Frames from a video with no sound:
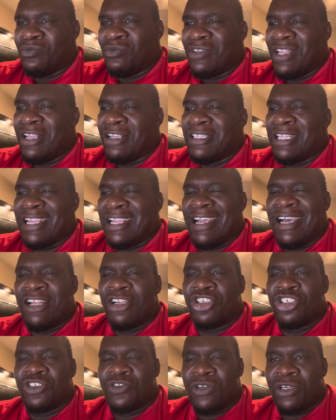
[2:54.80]
they kind
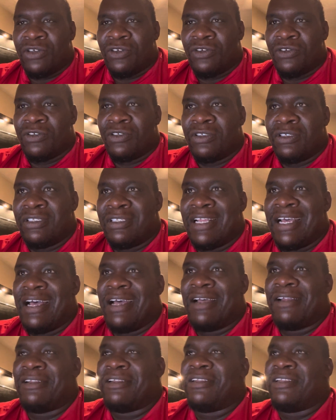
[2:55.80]
of struggle.
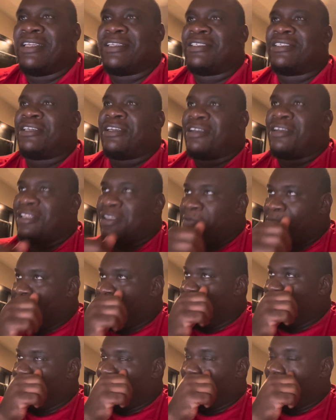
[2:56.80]
Not necessarily
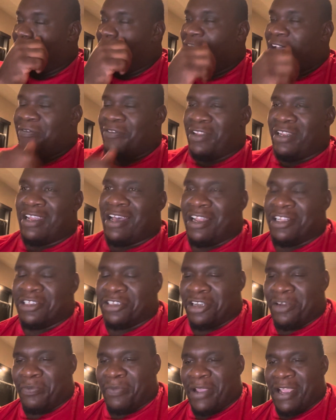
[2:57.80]
being that they don't have the knowledge
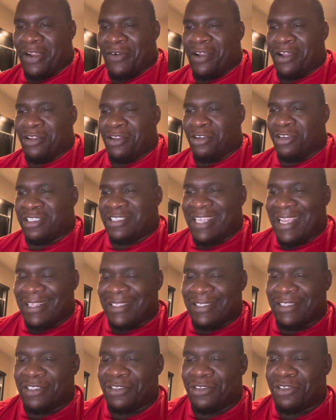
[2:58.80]
or the background or the
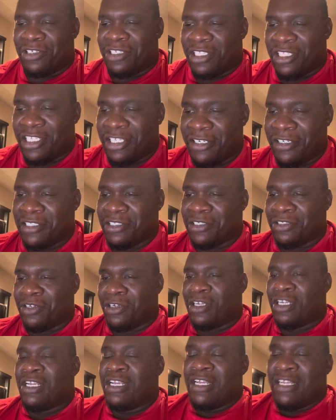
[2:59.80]
tactics or the theories
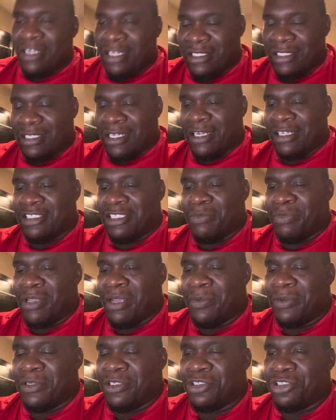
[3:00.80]
or the studies to be
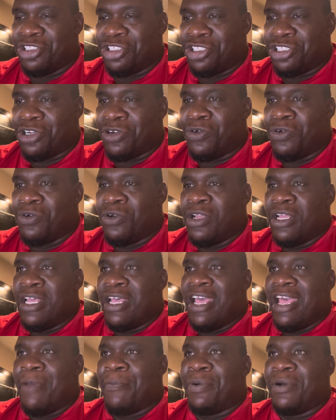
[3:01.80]
able to show
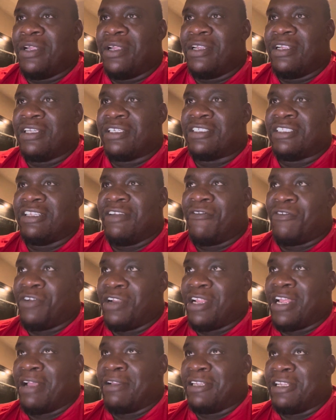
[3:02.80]
and put this
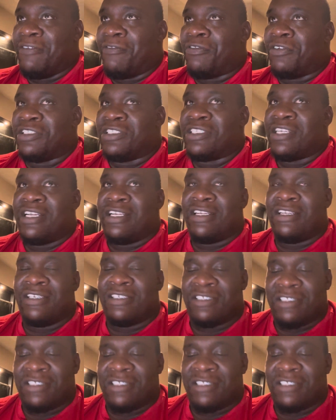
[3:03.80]
differentiated and